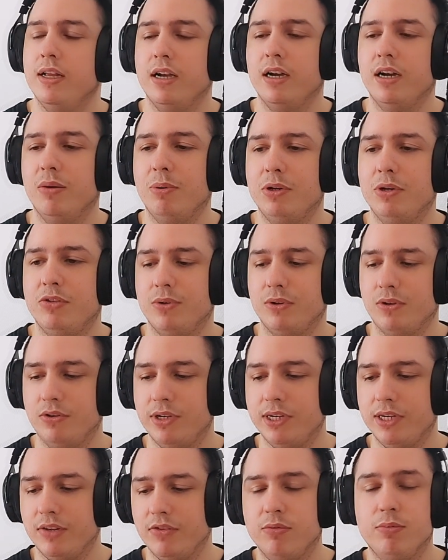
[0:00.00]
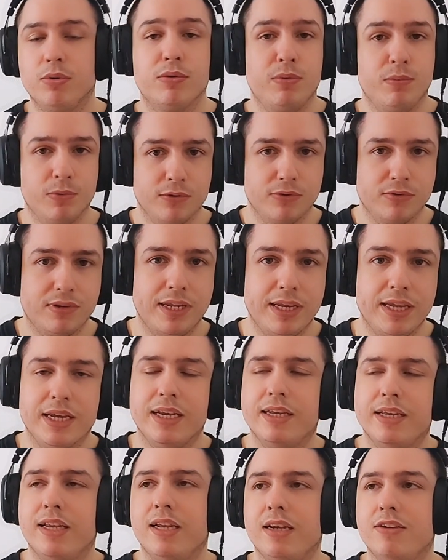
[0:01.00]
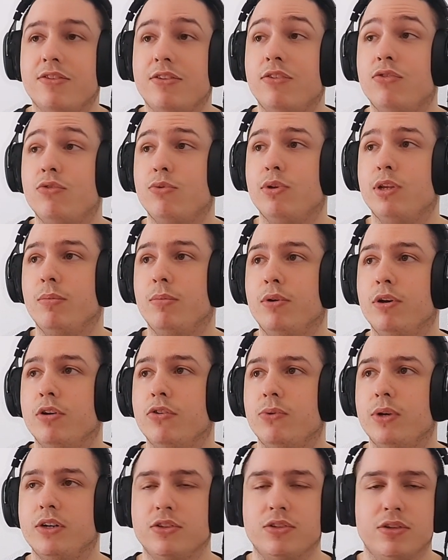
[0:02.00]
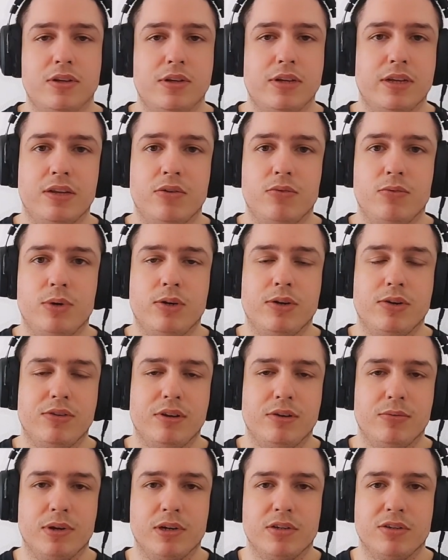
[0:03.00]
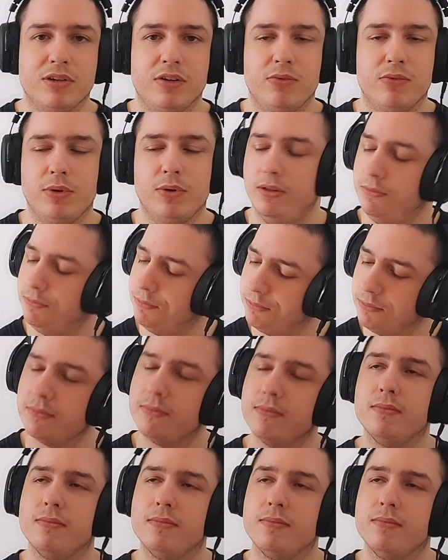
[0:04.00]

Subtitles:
Patreon, you can support me monthly and get access to any blog reaction and requesting reaction as well.